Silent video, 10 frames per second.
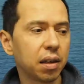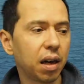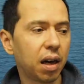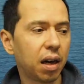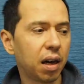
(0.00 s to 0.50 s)

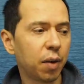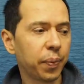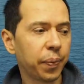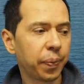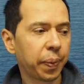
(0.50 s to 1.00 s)

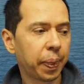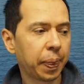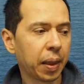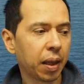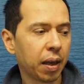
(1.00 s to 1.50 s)
um,
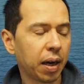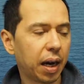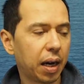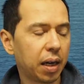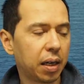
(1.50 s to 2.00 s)

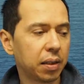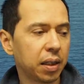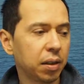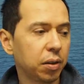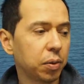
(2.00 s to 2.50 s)
uh,
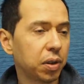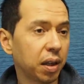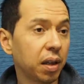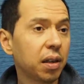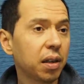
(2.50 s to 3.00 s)
than you would
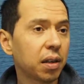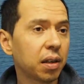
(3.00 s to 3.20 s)
think.